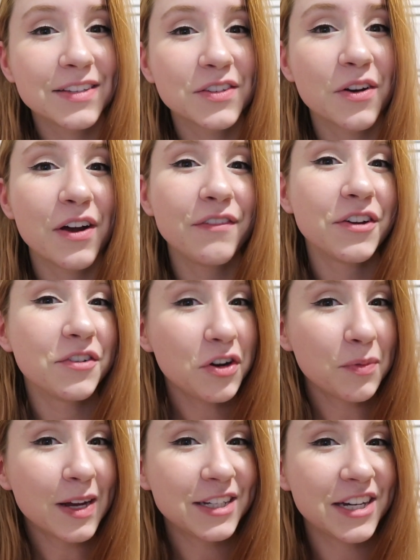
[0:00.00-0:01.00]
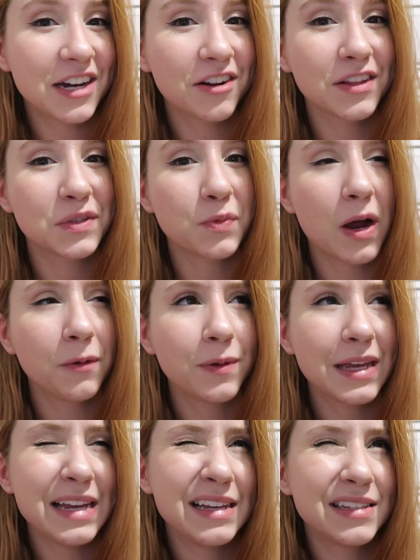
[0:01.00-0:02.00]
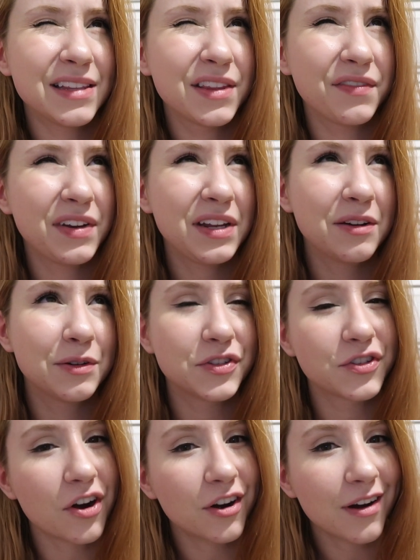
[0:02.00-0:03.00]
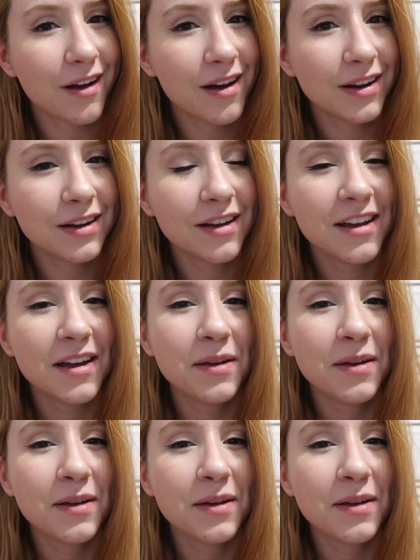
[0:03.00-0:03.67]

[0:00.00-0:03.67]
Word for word: So if you're new to my channel, this probably isn't the video to start on